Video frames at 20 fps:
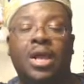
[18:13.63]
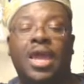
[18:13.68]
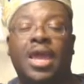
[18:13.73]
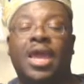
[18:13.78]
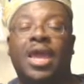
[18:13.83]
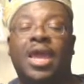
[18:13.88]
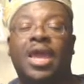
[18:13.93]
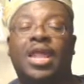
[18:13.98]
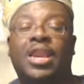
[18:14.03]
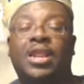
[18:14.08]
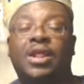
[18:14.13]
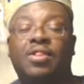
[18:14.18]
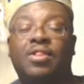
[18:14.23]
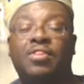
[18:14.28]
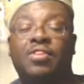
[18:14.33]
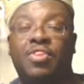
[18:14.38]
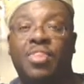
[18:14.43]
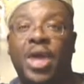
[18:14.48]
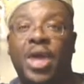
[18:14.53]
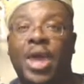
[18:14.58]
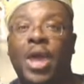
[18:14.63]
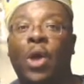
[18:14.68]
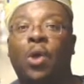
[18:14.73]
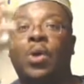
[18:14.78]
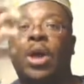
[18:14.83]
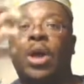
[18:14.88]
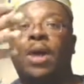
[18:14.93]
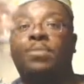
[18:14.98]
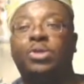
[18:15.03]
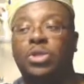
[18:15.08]
And
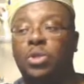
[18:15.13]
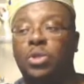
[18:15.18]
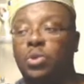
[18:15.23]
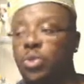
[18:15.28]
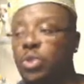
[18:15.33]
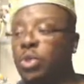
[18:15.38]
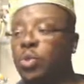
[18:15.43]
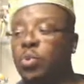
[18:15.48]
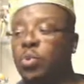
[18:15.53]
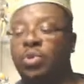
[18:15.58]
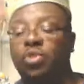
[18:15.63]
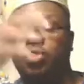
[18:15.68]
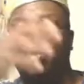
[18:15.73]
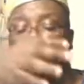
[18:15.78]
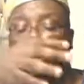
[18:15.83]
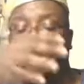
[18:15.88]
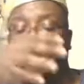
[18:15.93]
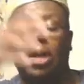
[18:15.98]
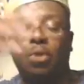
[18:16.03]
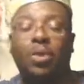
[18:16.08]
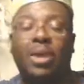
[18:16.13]
now episode 2 and 3,